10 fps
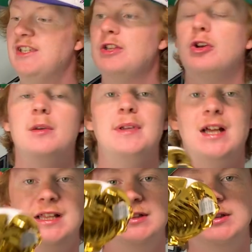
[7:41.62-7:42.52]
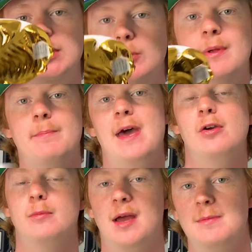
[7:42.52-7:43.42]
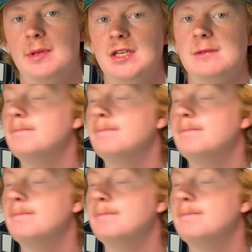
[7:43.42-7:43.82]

still gonna be a little bit better in my opinion.